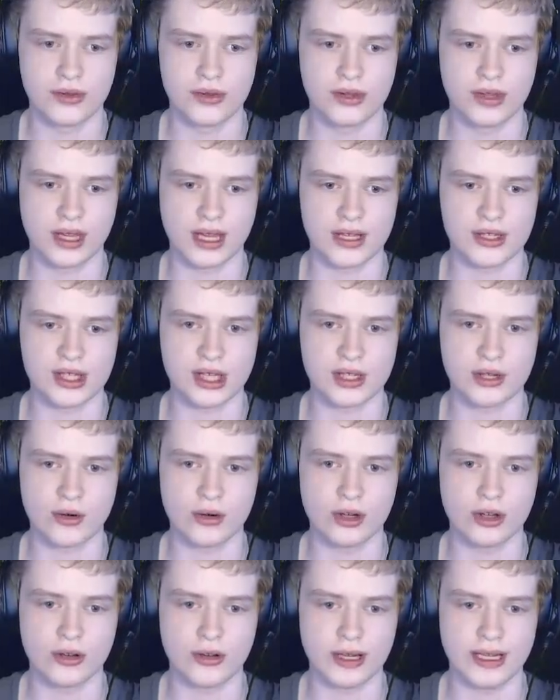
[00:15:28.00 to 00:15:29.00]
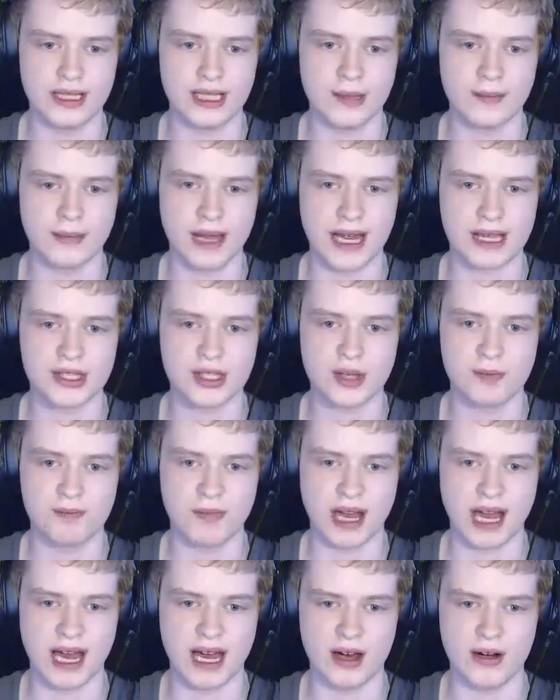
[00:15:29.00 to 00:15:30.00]
Guess I don't clean the massive
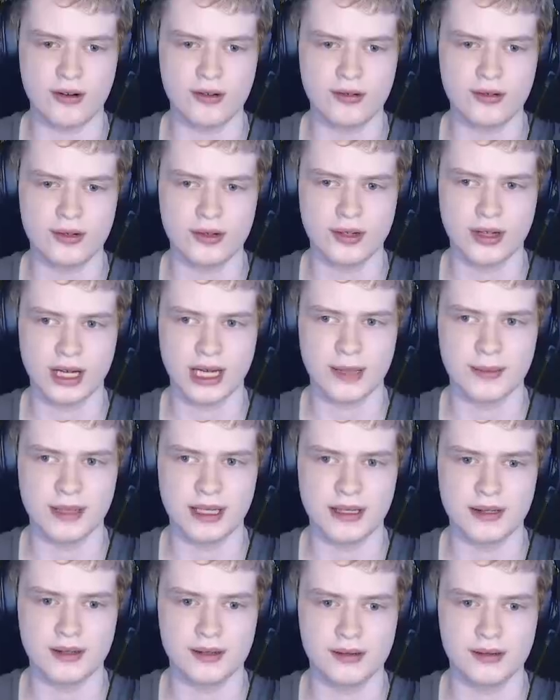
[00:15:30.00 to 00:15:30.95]
pile? I mean...